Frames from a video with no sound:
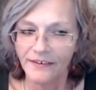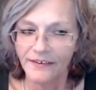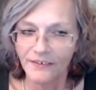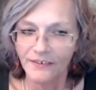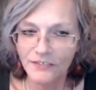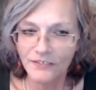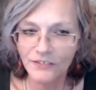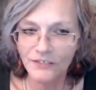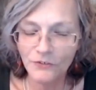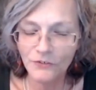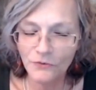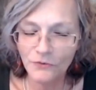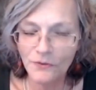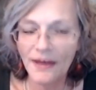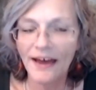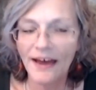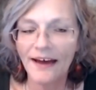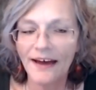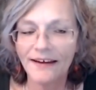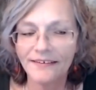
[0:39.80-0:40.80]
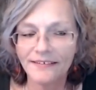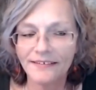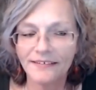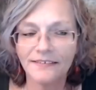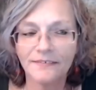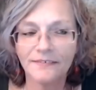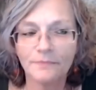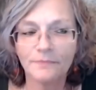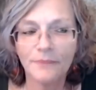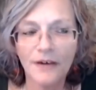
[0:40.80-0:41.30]
to do that.
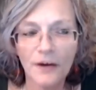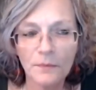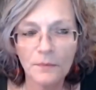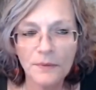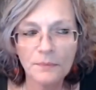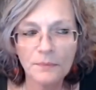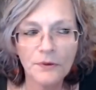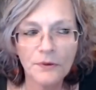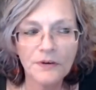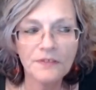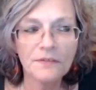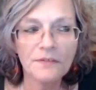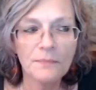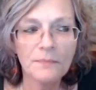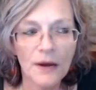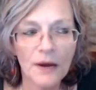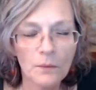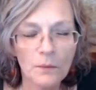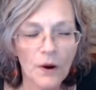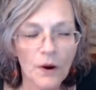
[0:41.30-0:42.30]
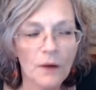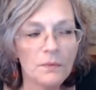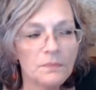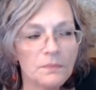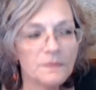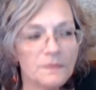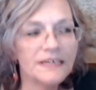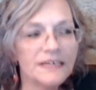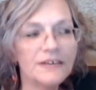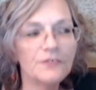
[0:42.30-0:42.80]
But I'll be putting them out
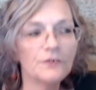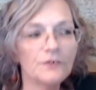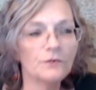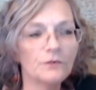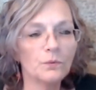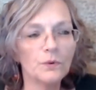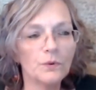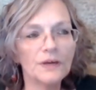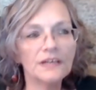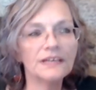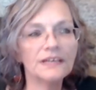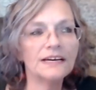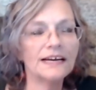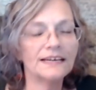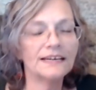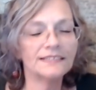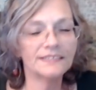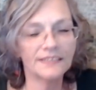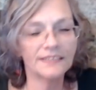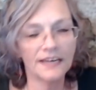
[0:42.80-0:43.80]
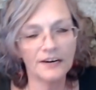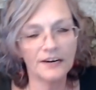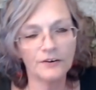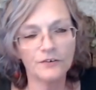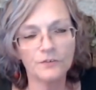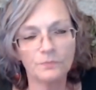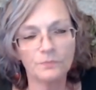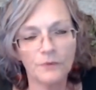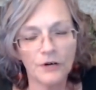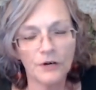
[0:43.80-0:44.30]
probably either really late tonight or
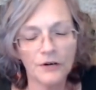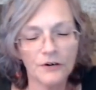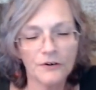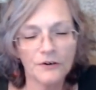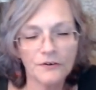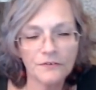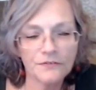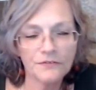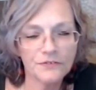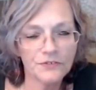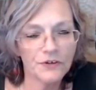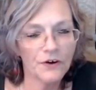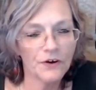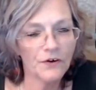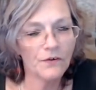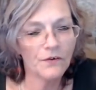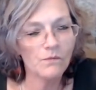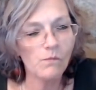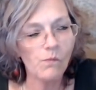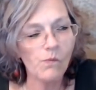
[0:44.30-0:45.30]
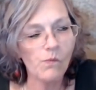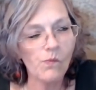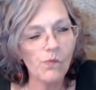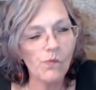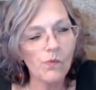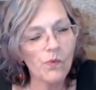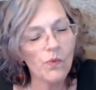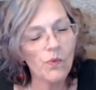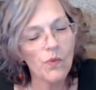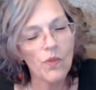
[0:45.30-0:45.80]
tomorrow. So
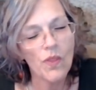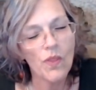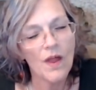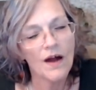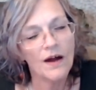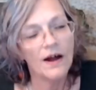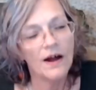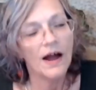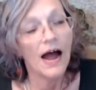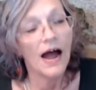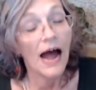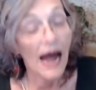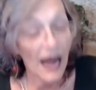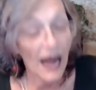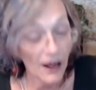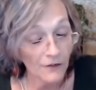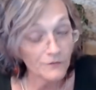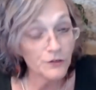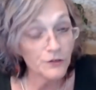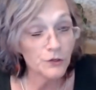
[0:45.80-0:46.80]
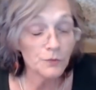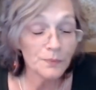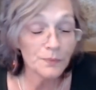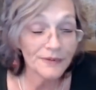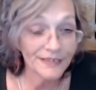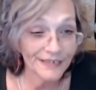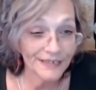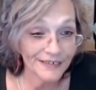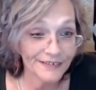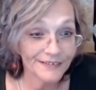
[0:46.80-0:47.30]
how have you
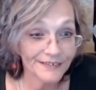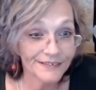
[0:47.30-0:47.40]
been?